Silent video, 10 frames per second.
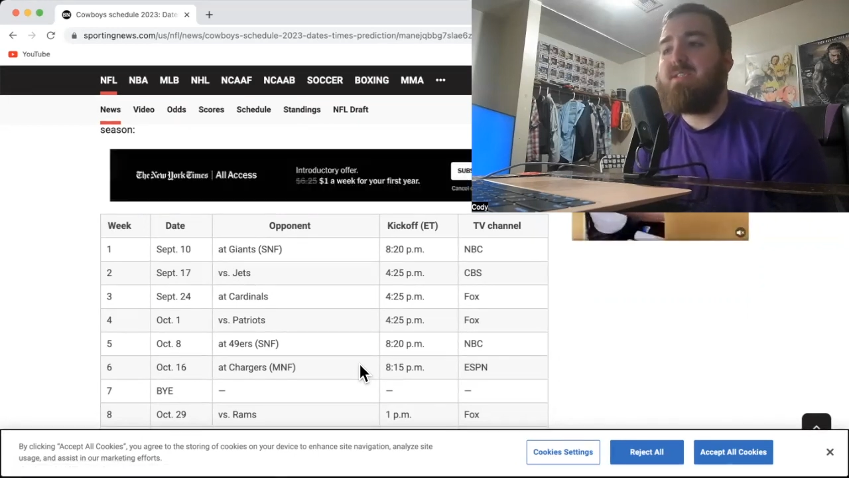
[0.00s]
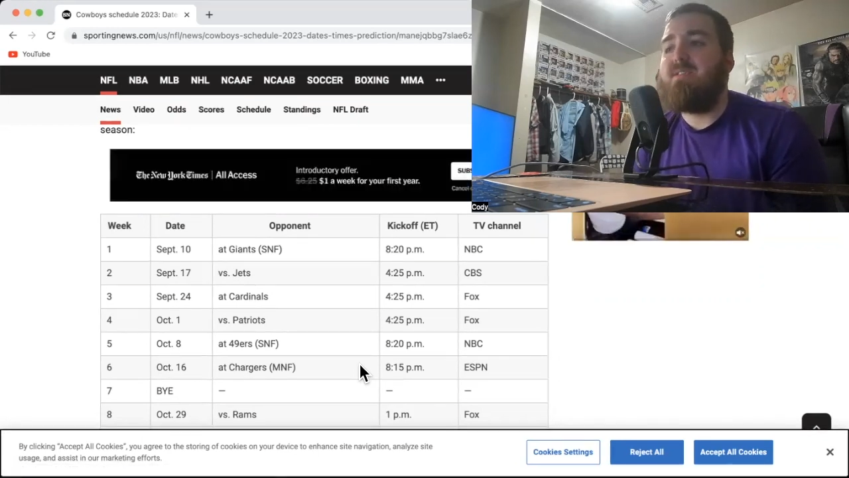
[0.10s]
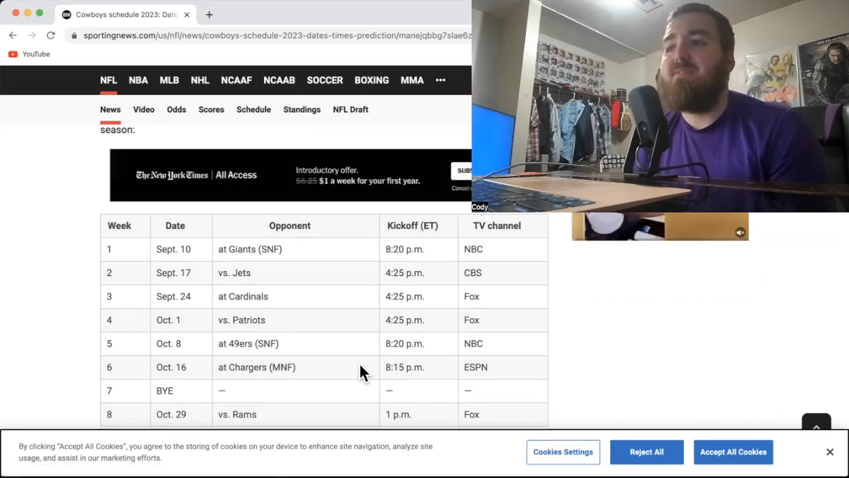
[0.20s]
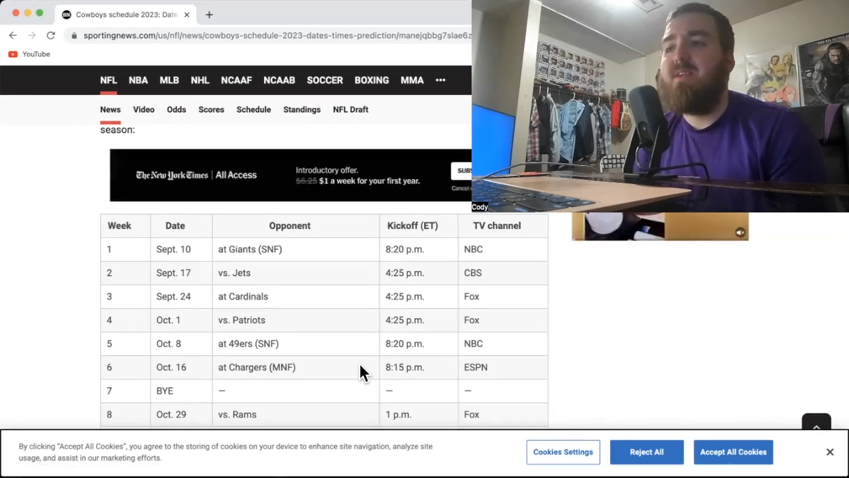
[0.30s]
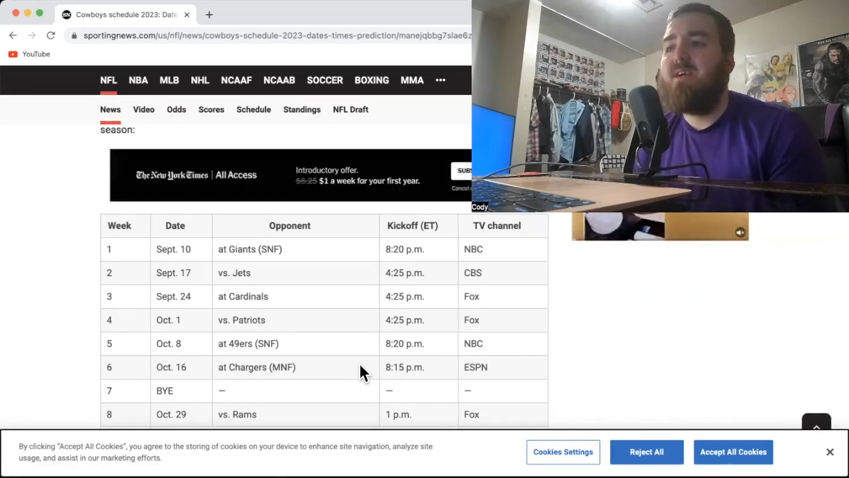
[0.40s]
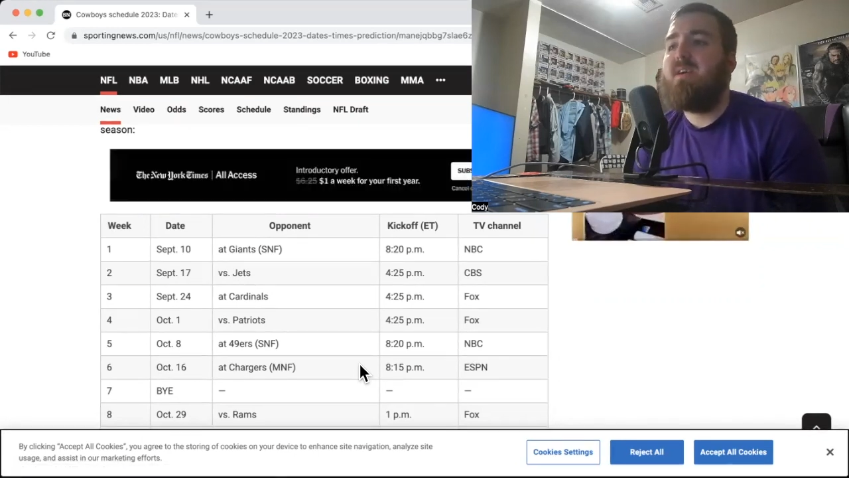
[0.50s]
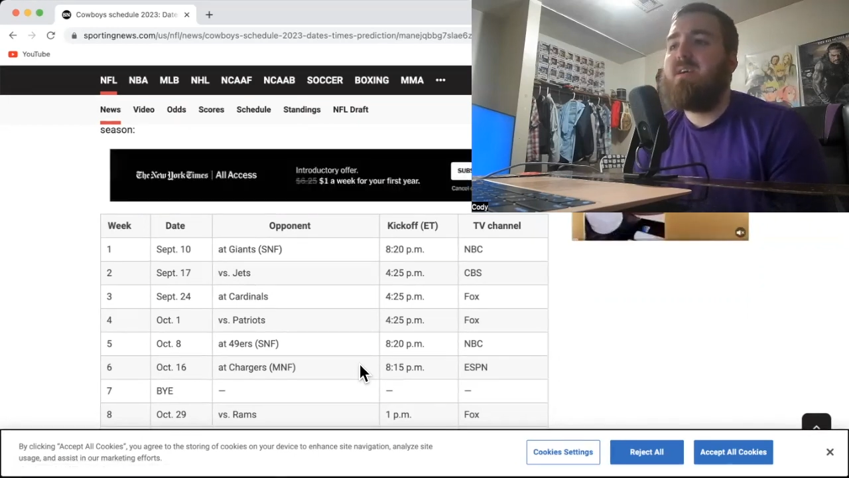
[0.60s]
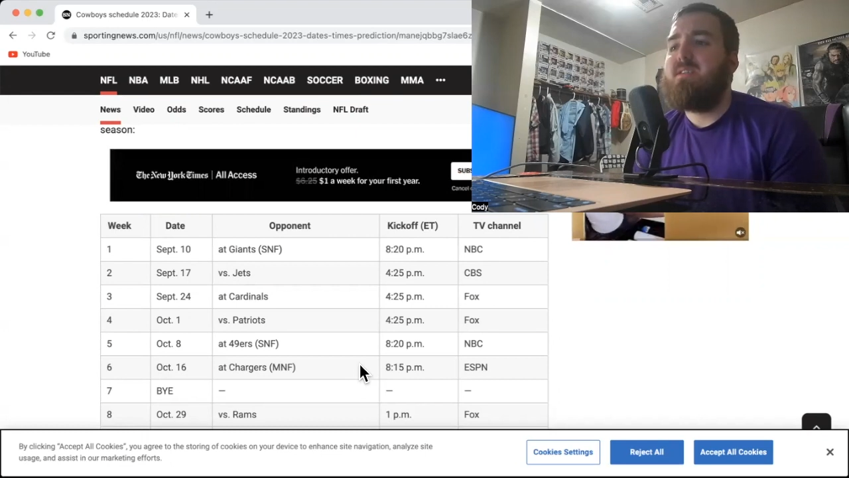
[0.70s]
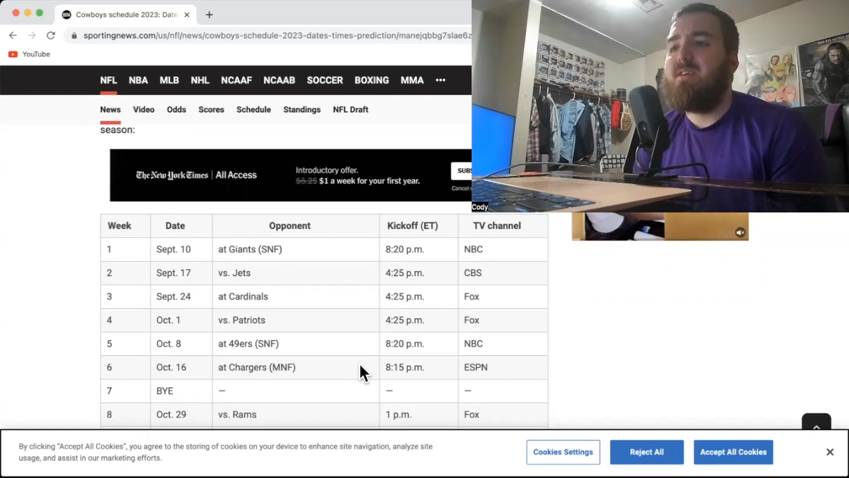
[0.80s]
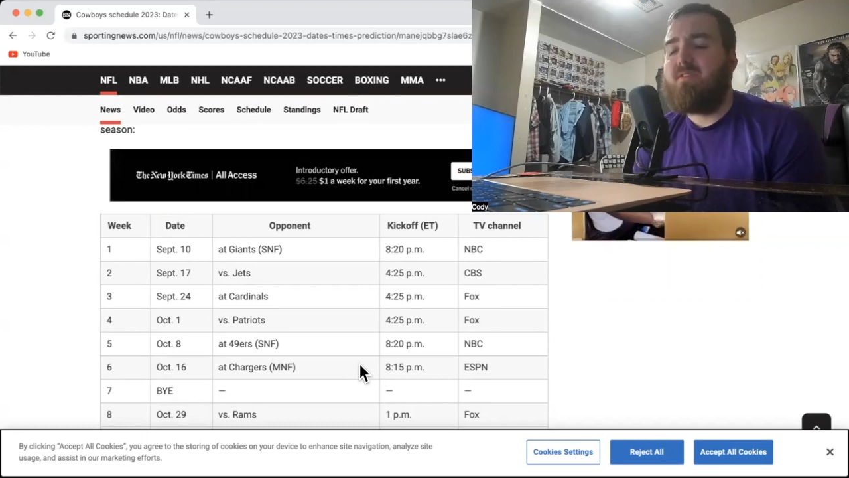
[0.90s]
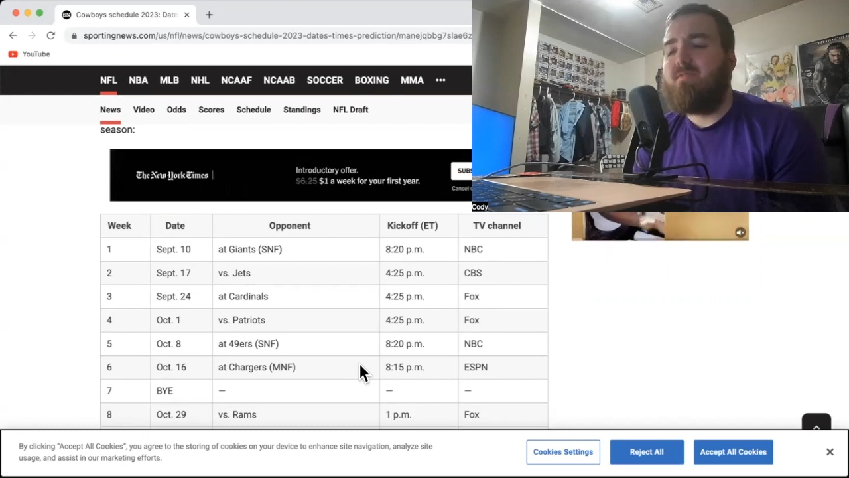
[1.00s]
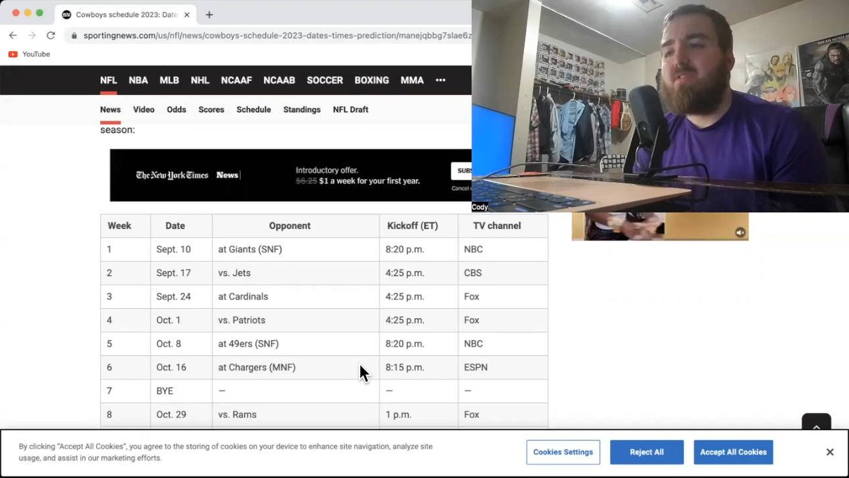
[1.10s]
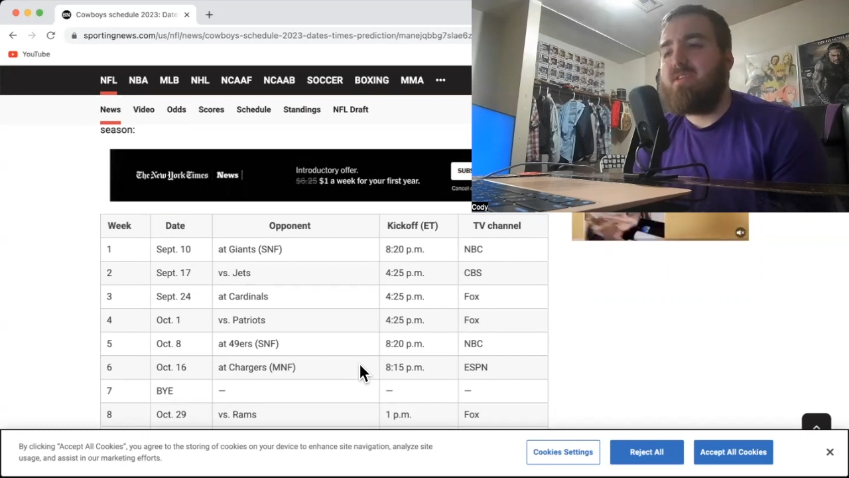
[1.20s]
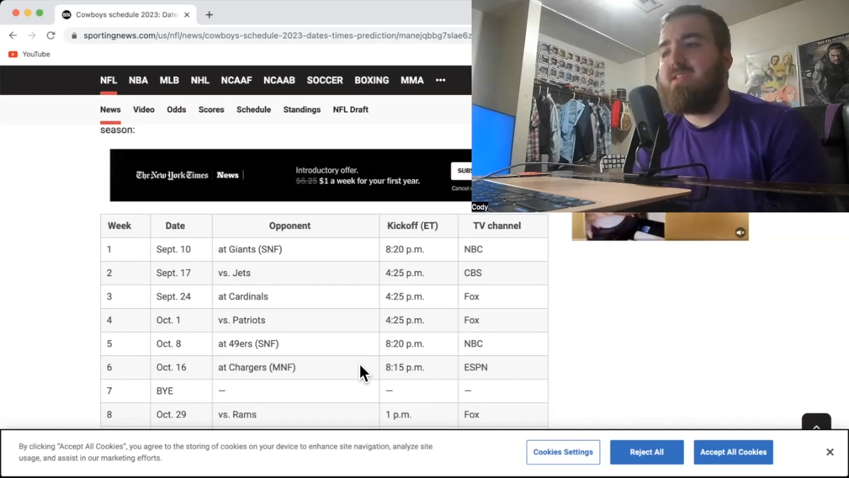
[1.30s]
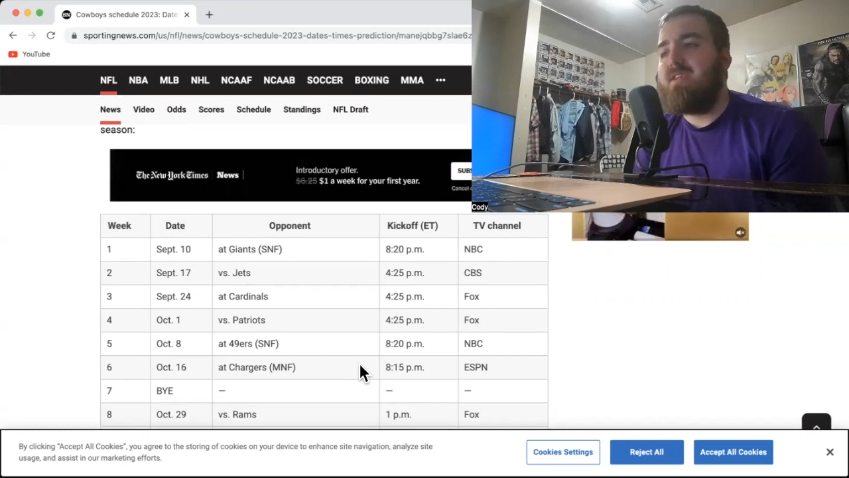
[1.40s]
and nothing
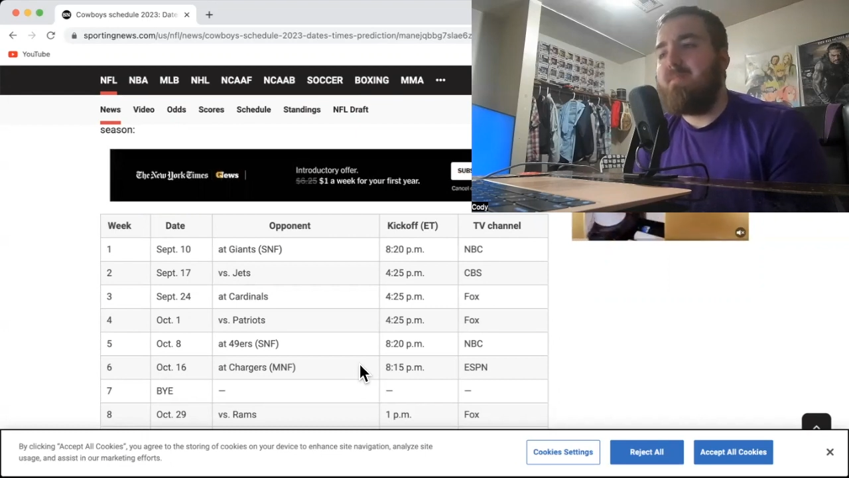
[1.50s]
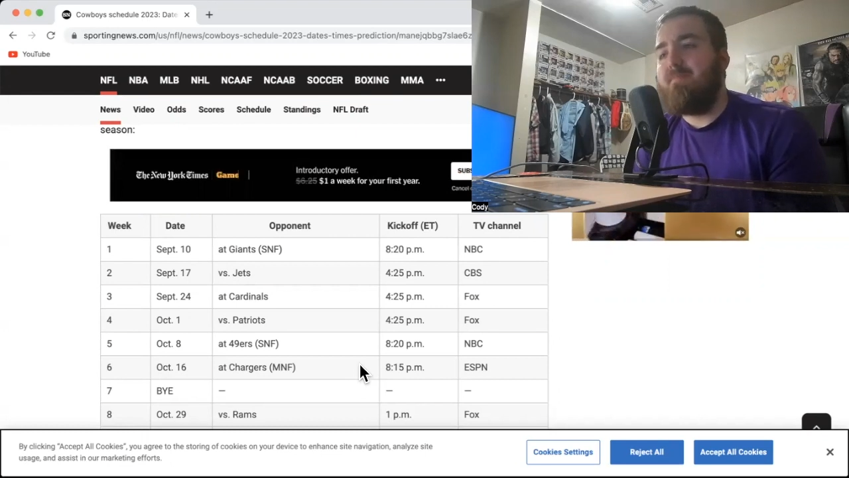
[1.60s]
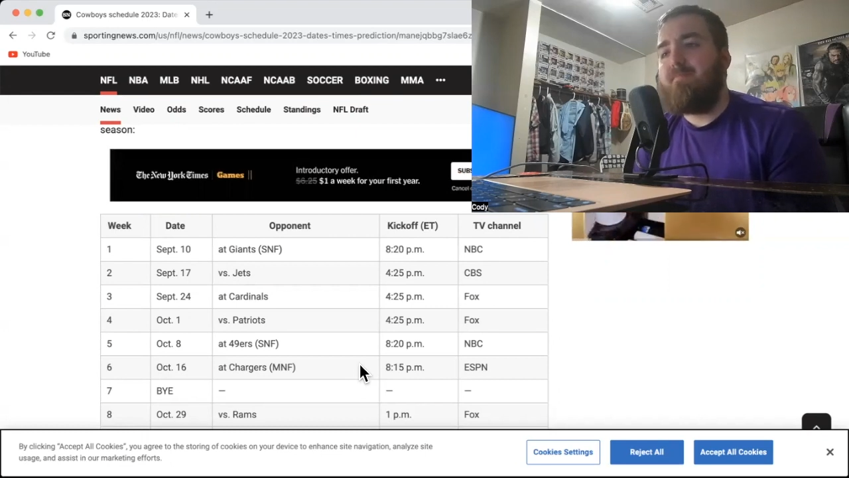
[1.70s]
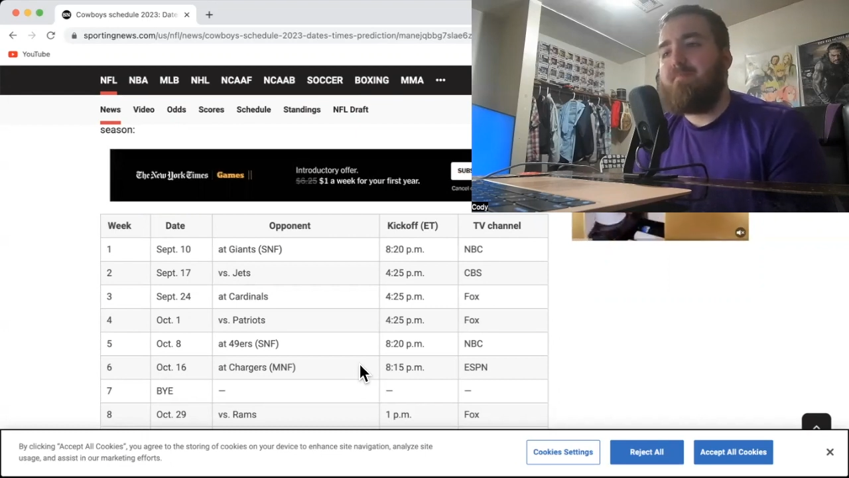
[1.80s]
really deep.